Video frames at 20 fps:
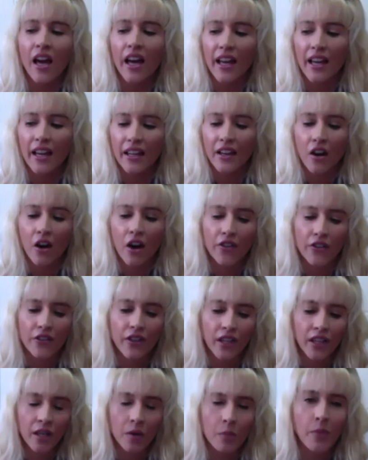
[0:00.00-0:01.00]
And I
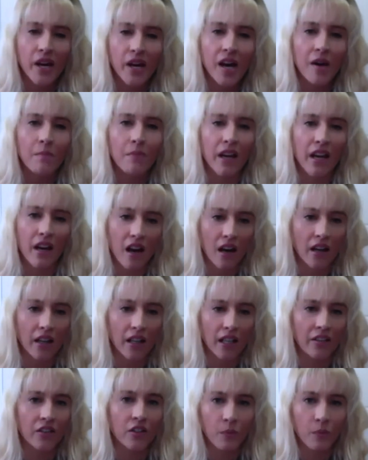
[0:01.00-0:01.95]
think about my auntie.